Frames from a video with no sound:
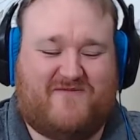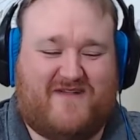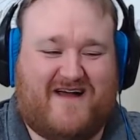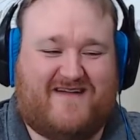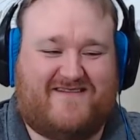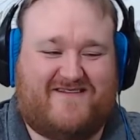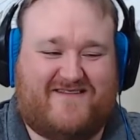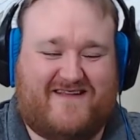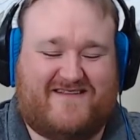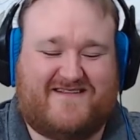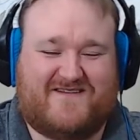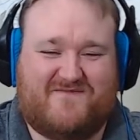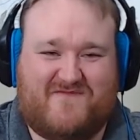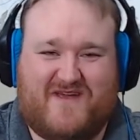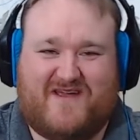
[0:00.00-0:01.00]
out there, like, there's a
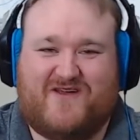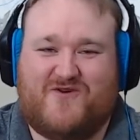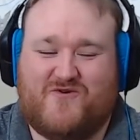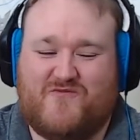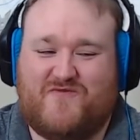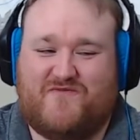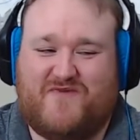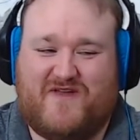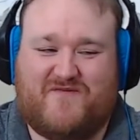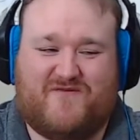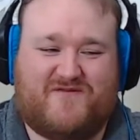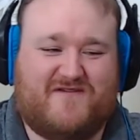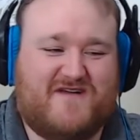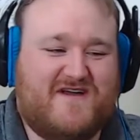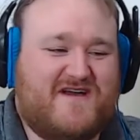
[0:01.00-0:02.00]
big group of
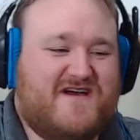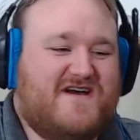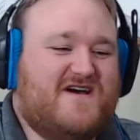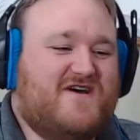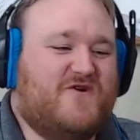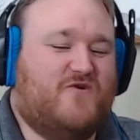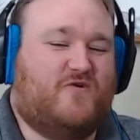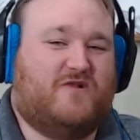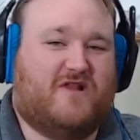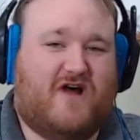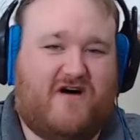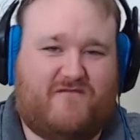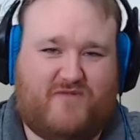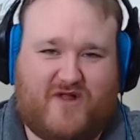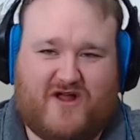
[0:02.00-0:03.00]
people who love
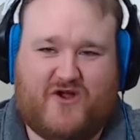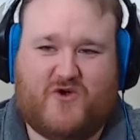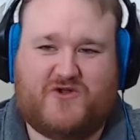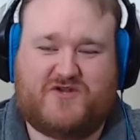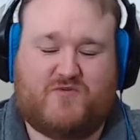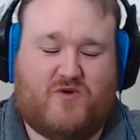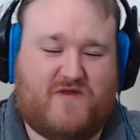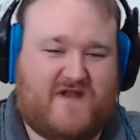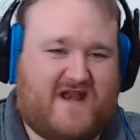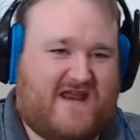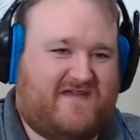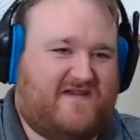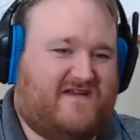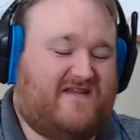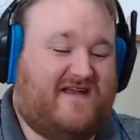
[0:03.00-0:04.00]
Blood Gulch more than
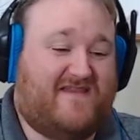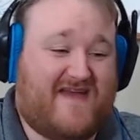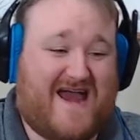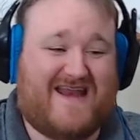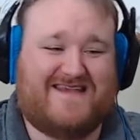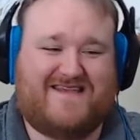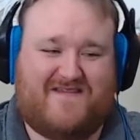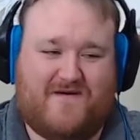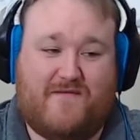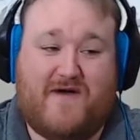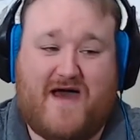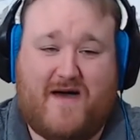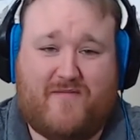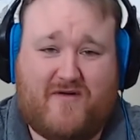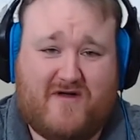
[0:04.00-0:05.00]
anything. Like, that is the
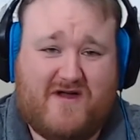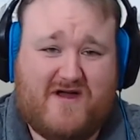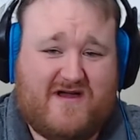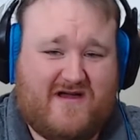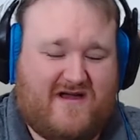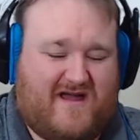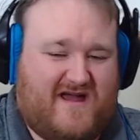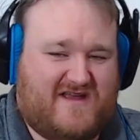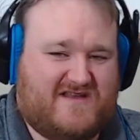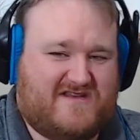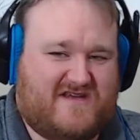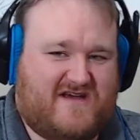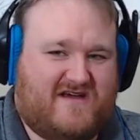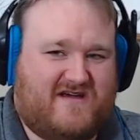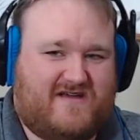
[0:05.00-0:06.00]
map. And
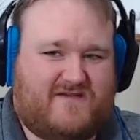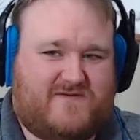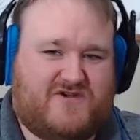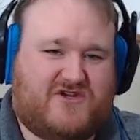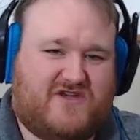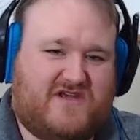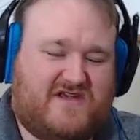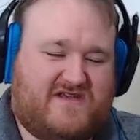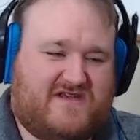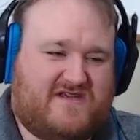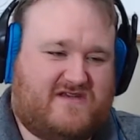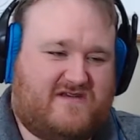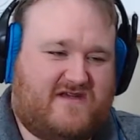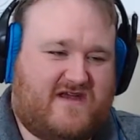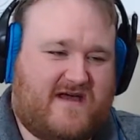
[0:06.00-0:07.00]
especially
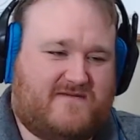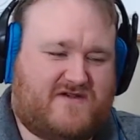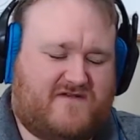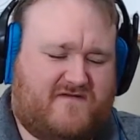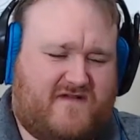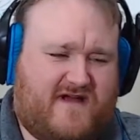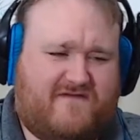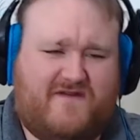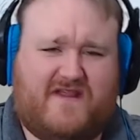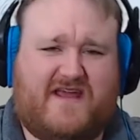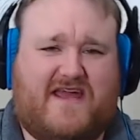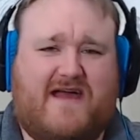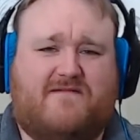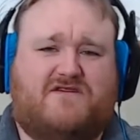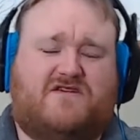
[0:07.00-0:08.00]
Capture the Flag. I feel like
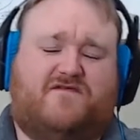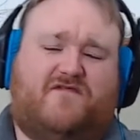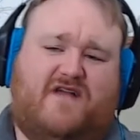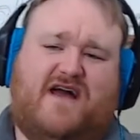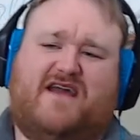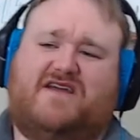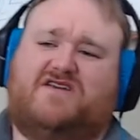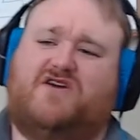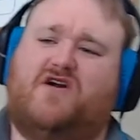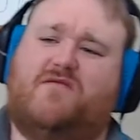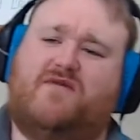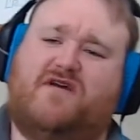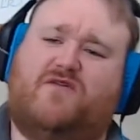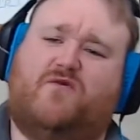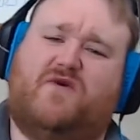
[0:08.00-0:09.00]
Capture the Flag has gone by
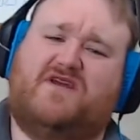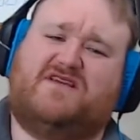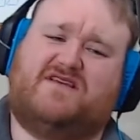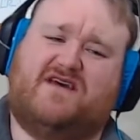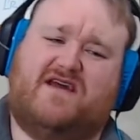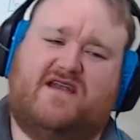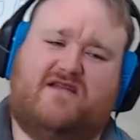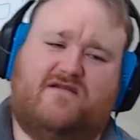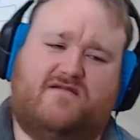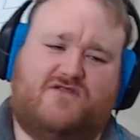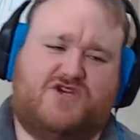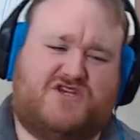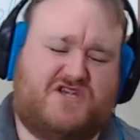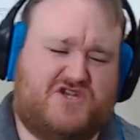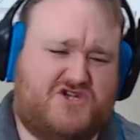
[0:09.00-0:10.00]
the wayside
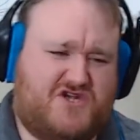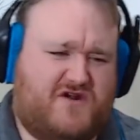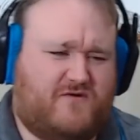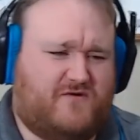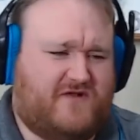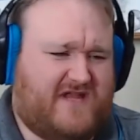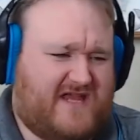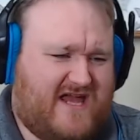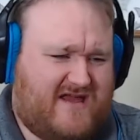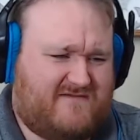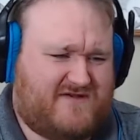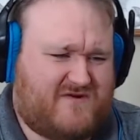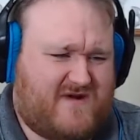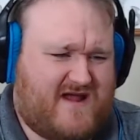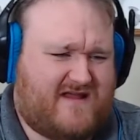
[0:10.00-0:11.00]
just in general in games,
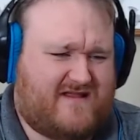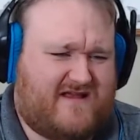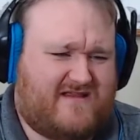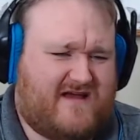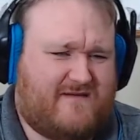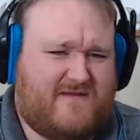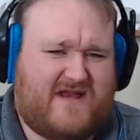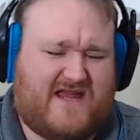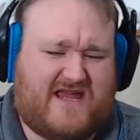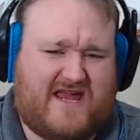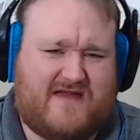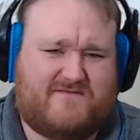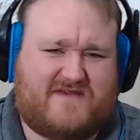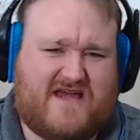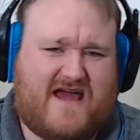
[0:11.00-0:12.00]
right? Like, not many
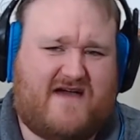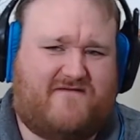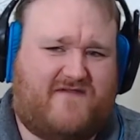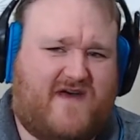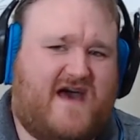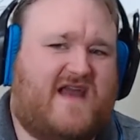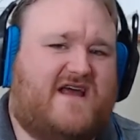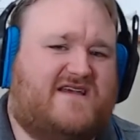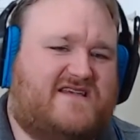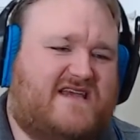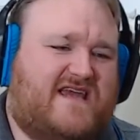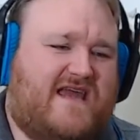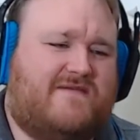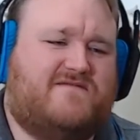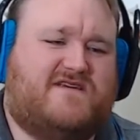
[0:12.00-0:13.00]
games have that as a
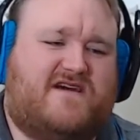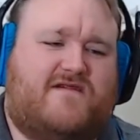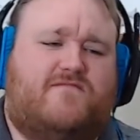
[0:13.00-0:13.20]
game type.